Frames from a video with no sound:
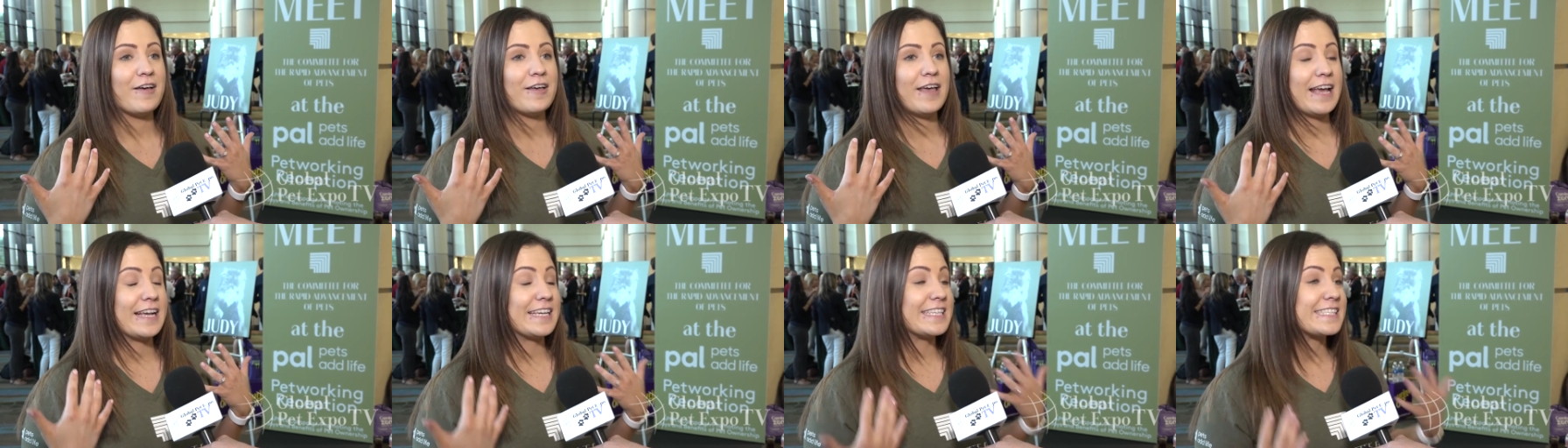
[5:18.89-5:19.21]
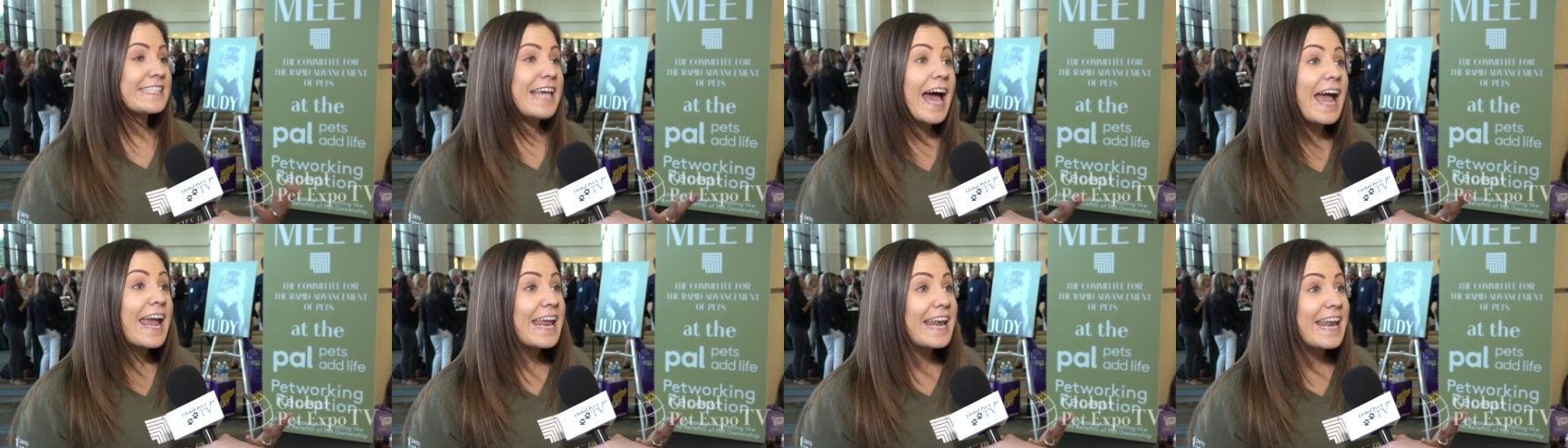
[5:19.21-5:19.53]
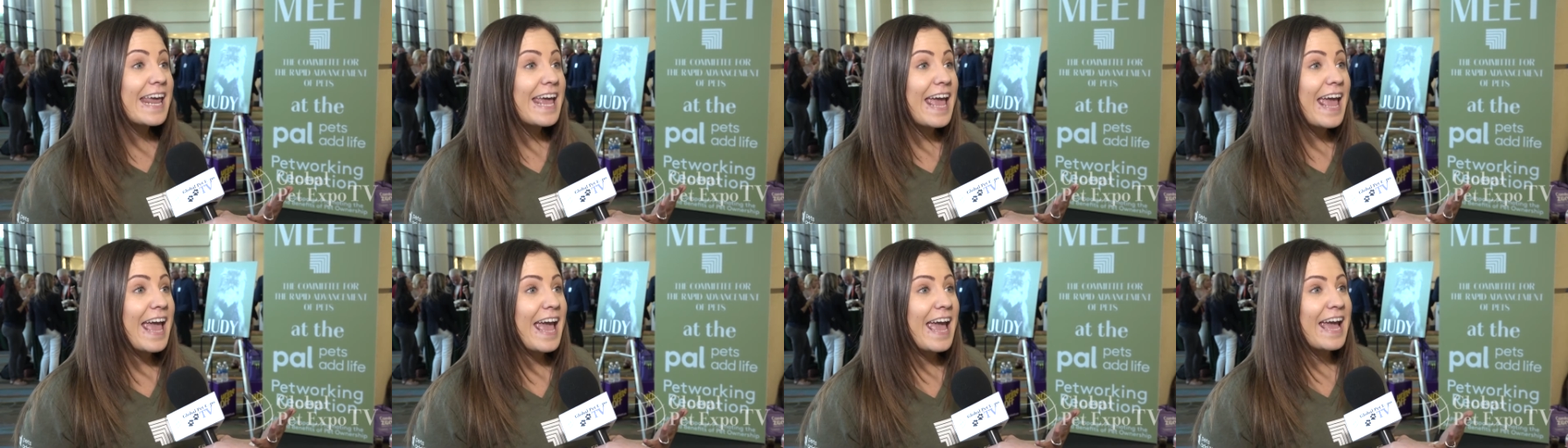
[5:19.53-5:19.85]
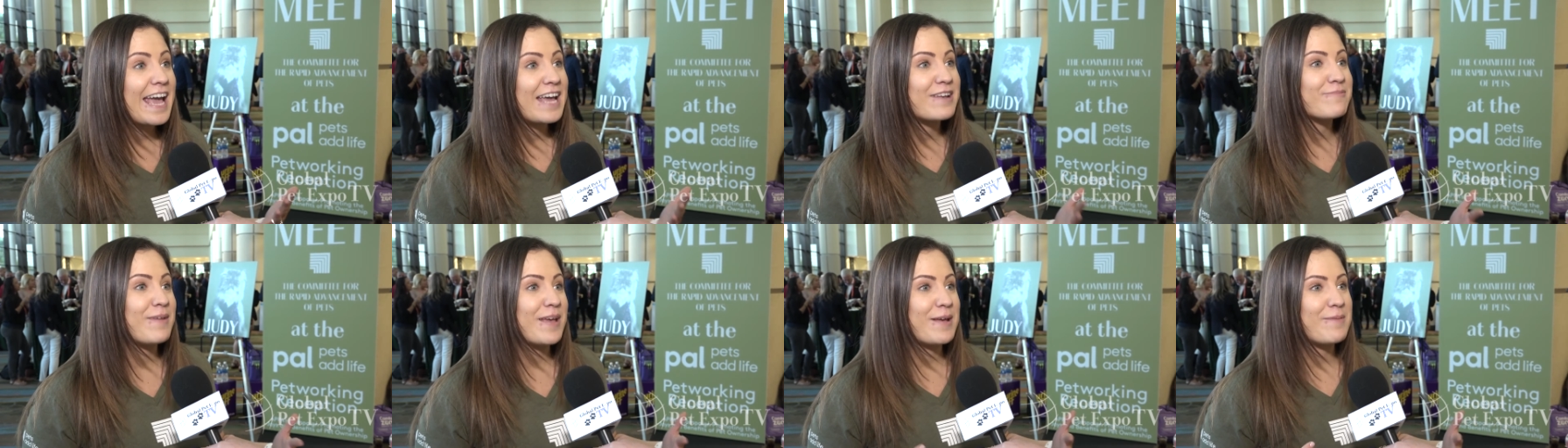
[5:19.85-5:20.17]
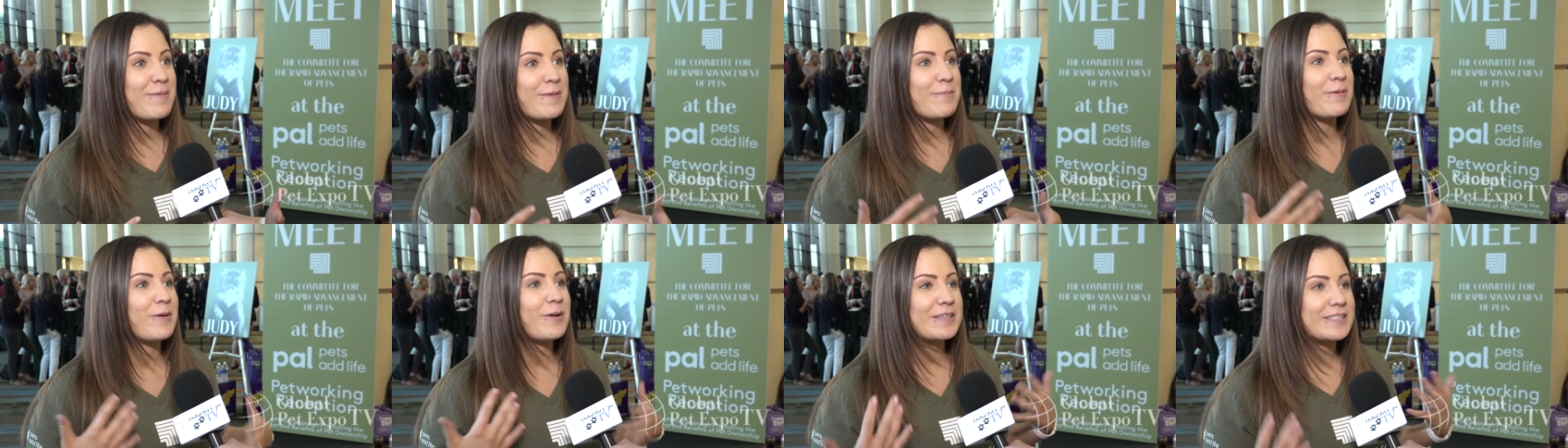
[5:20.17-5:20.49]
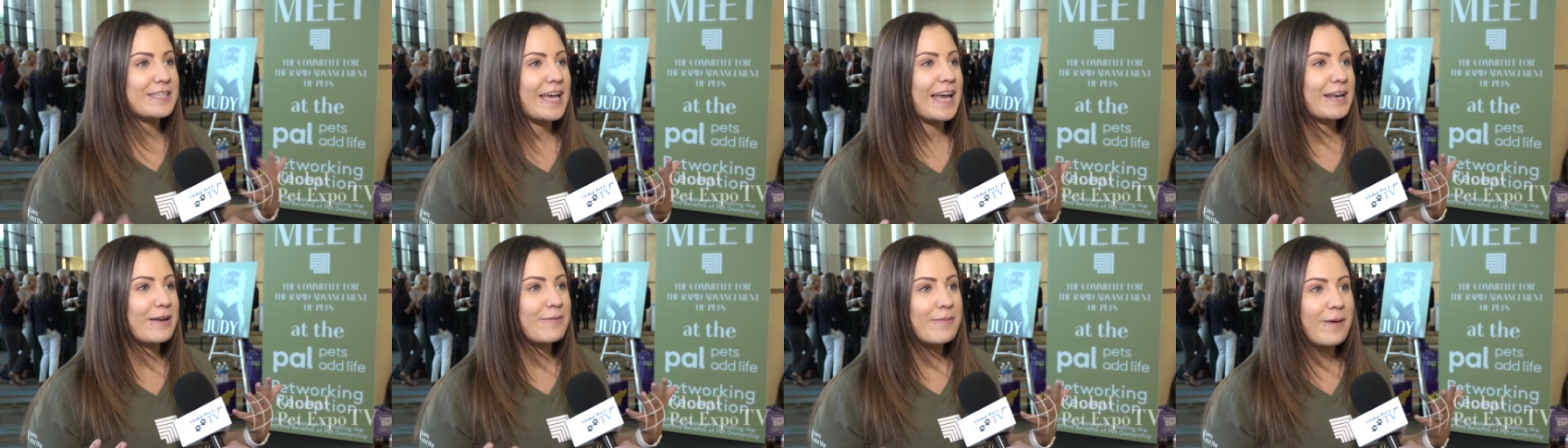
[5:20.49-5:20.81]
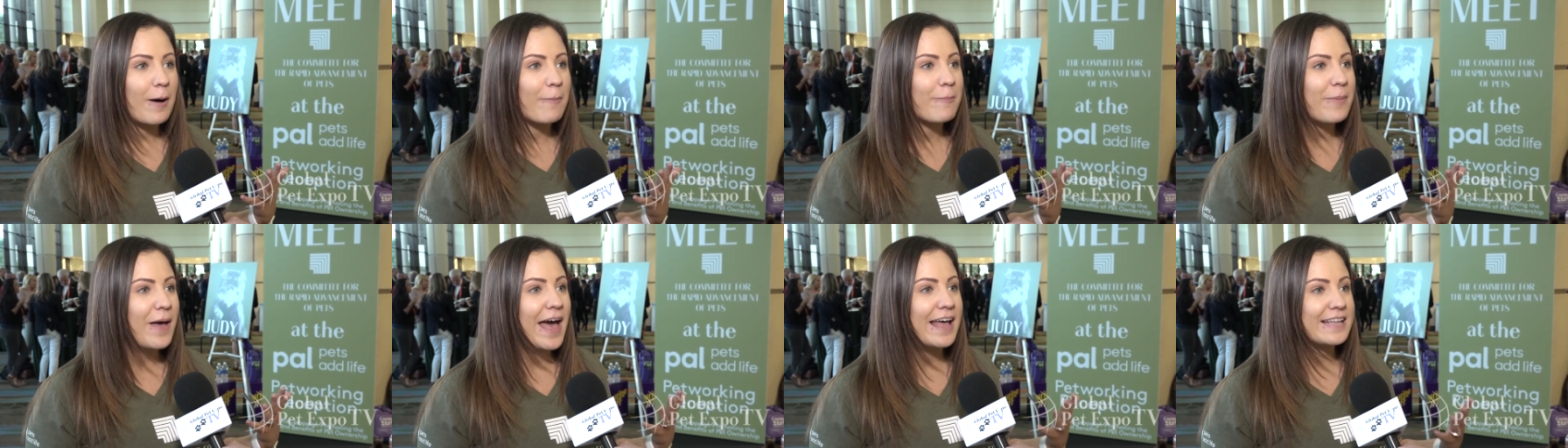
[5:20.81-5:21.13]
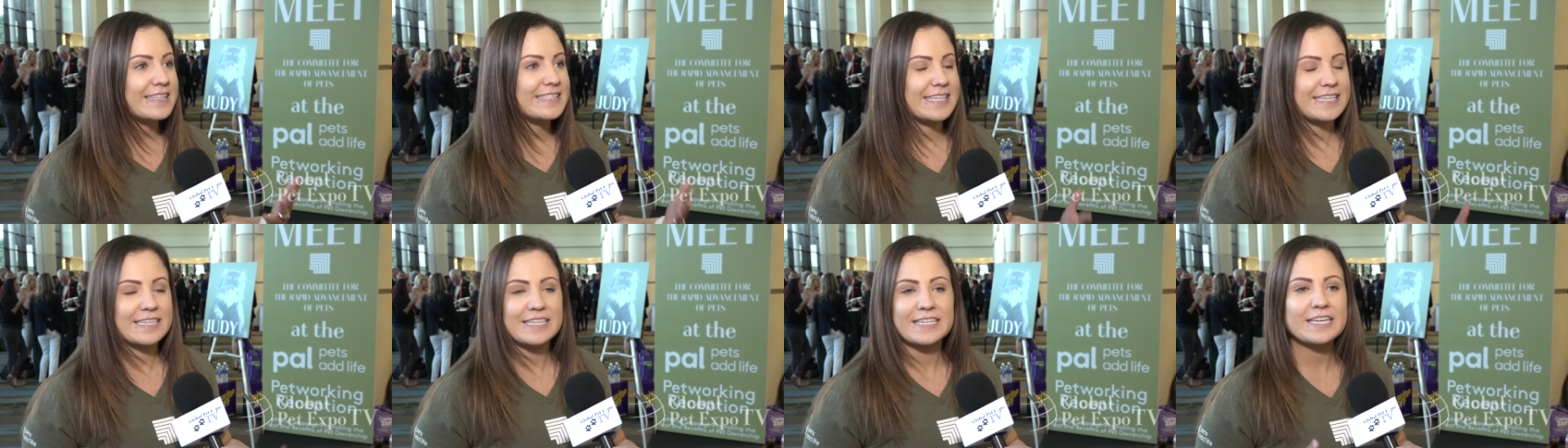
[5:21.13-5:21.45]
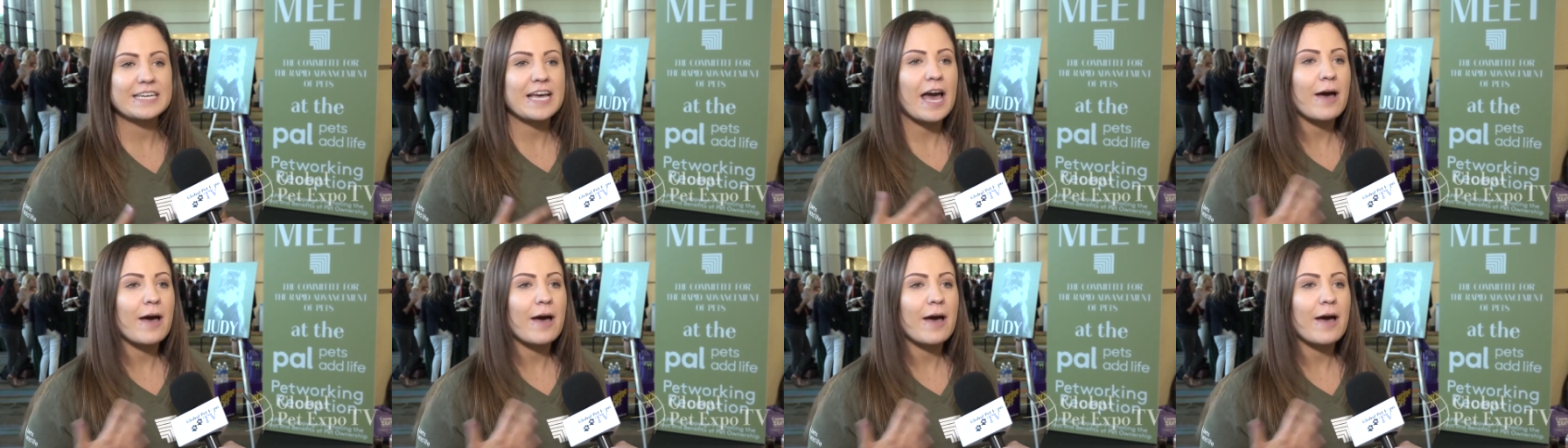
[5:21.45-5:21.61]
exciting and make people excited about pets and